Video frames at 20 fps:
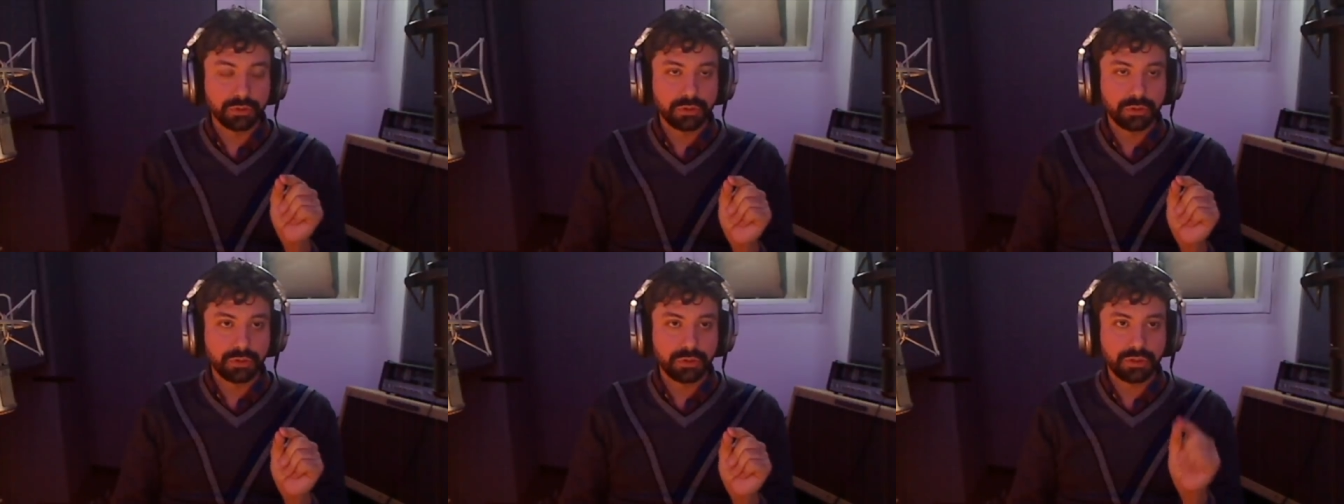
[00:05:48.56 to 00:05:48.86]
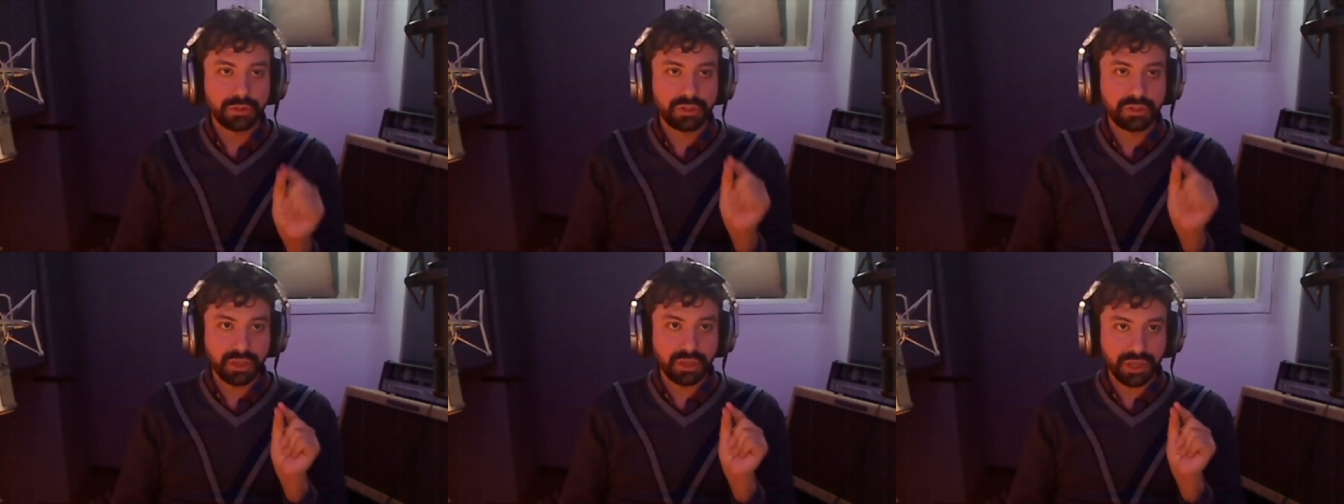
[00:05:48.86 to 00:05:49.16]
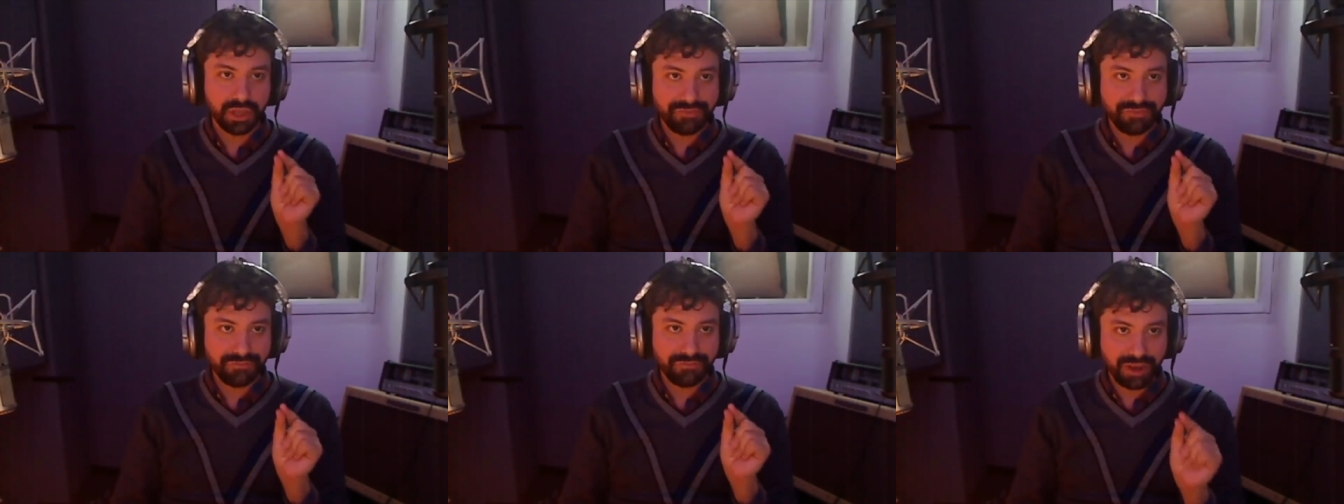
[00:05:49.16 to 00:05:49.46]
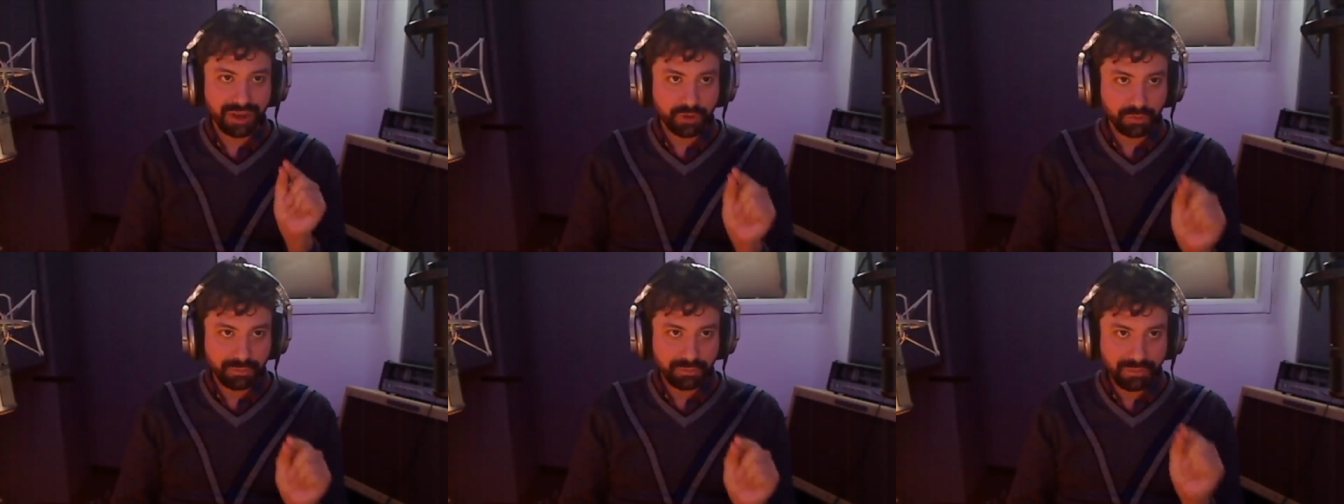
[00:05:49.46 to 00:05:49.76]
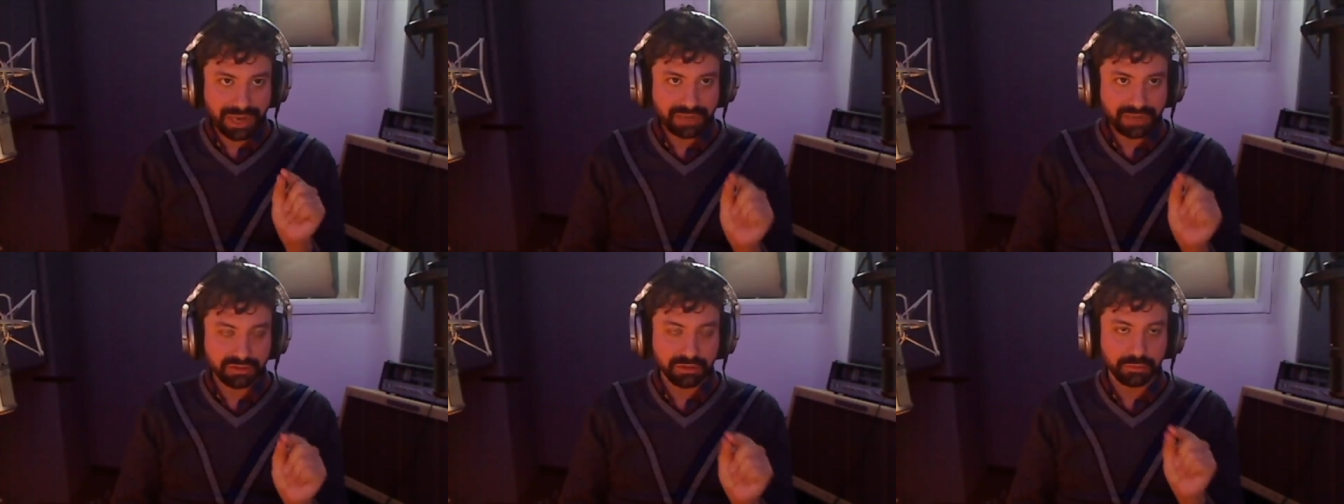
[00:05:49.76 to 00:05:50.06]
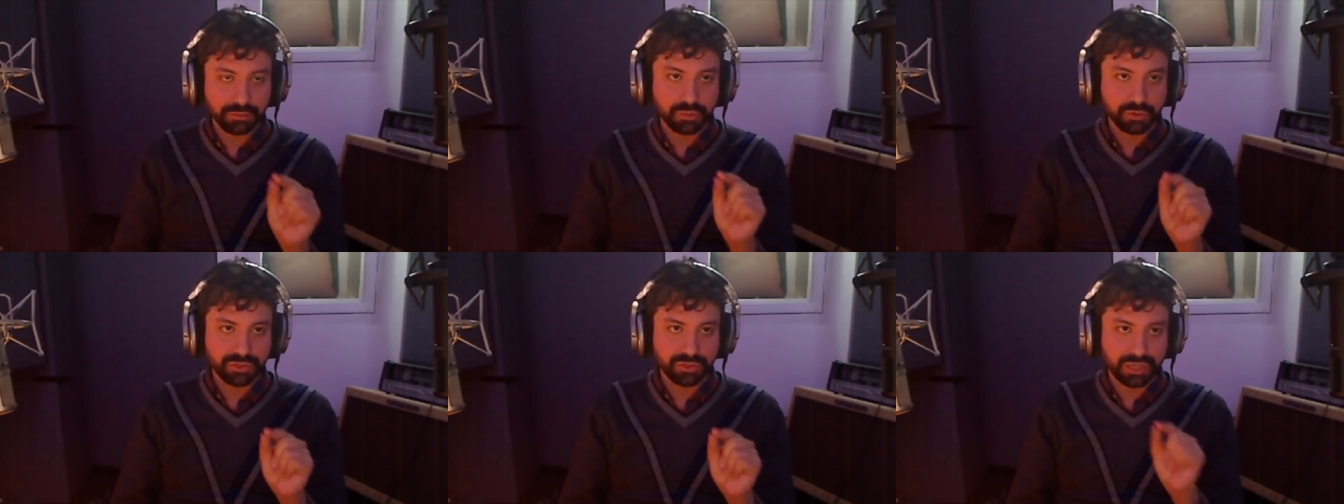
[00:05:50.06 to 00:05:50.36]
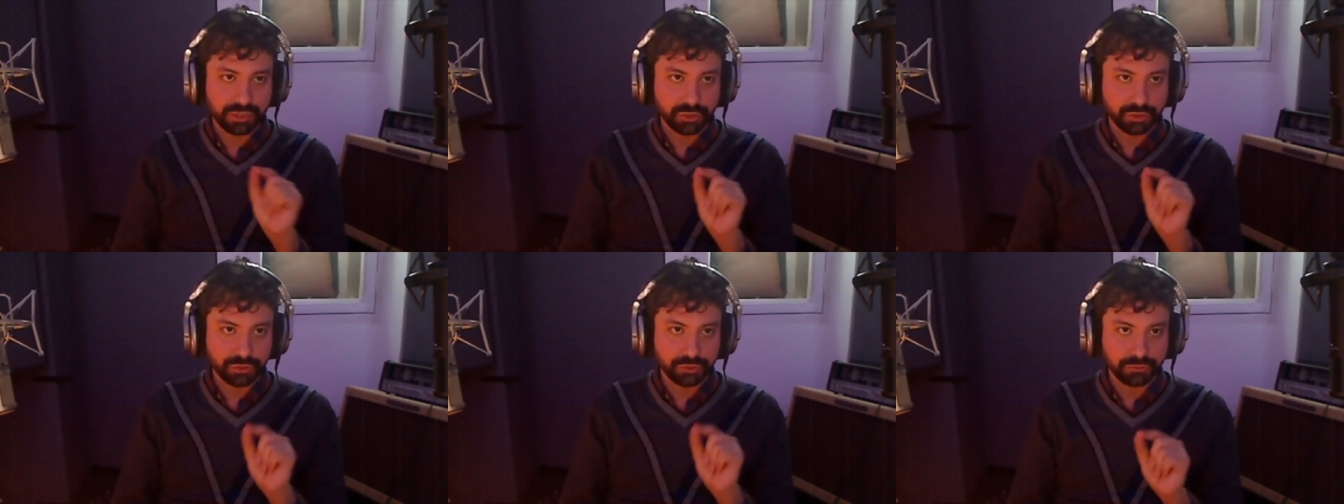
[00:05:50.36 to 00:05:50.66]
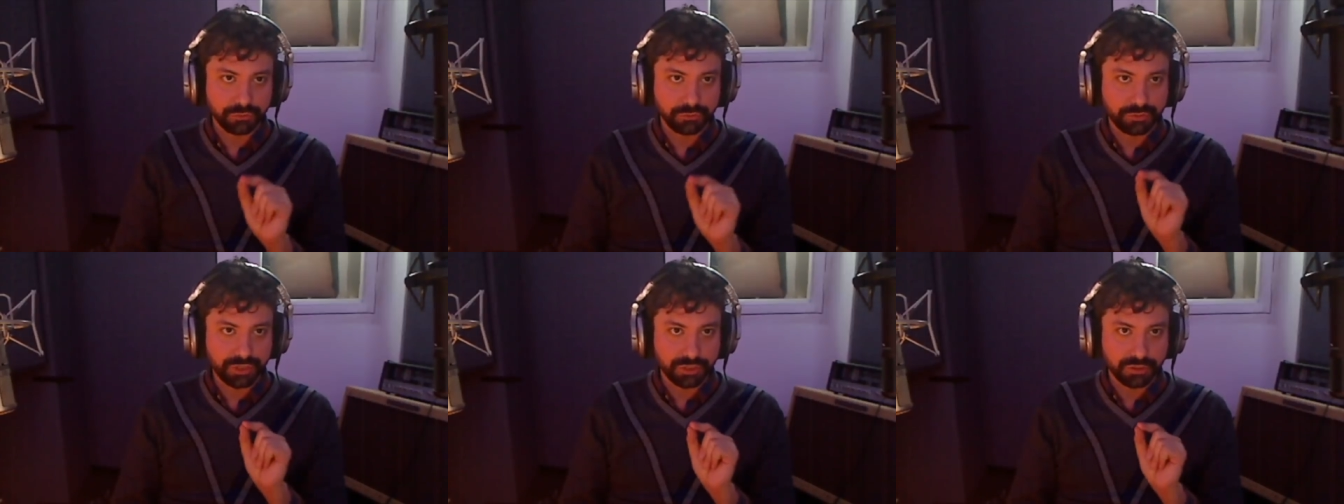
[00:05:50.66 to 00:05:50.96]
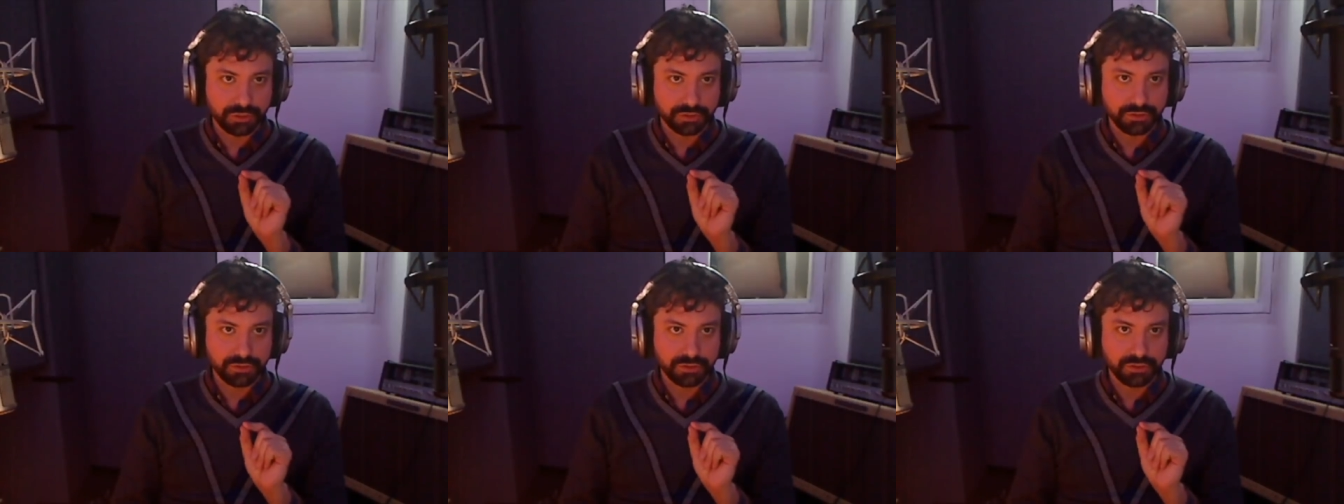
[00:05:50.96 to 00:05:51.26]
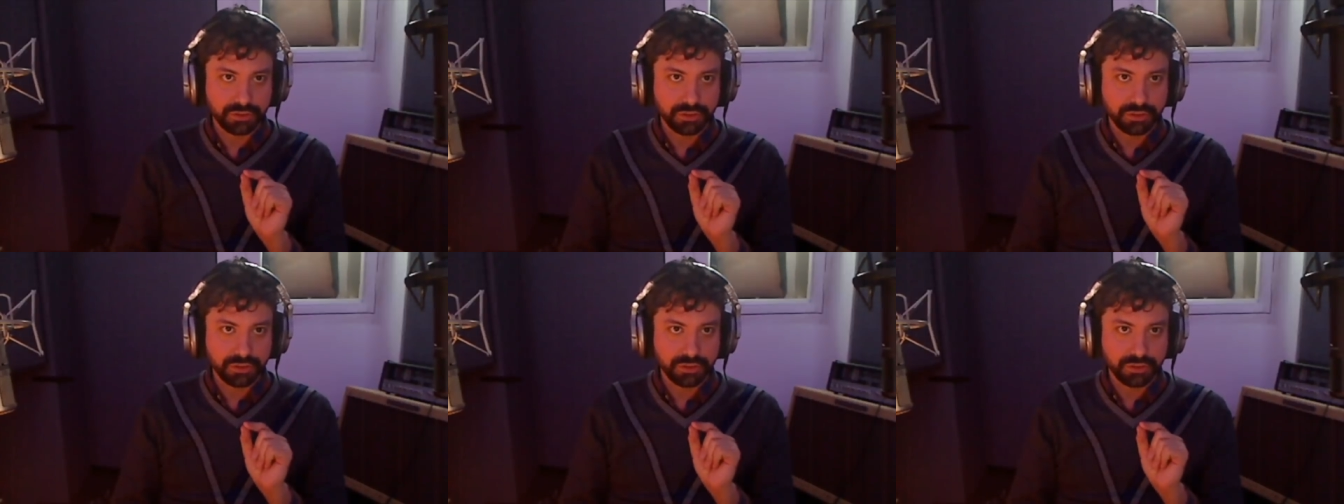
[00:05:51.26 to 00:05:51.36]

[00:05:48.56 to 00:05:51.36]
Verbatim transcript: the environmental protection field.